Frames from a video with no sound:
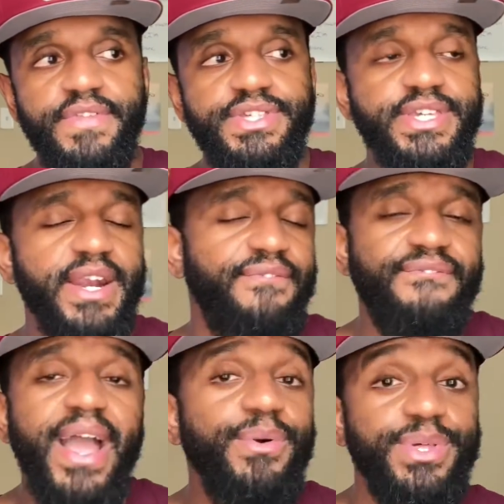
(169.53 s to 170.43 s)
they just had a
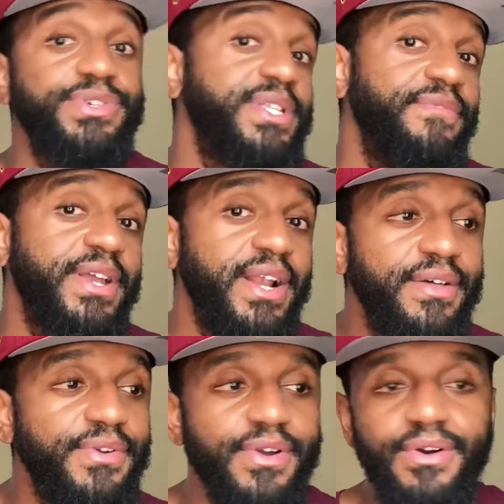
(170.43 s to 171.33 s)
fight with their significant
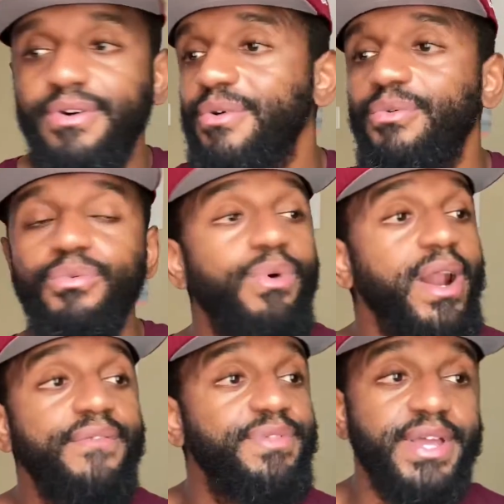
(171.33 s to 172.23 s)
other or
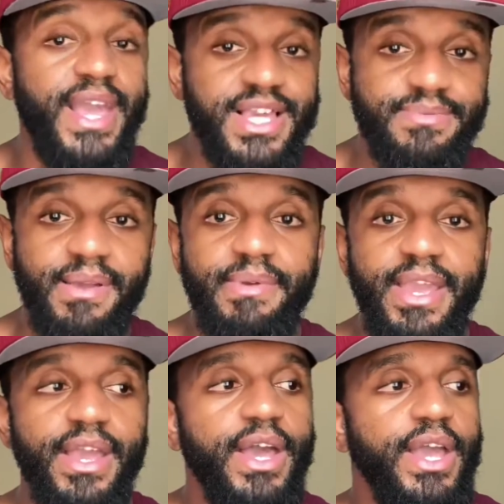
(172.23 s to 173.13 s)
whatever the case may be.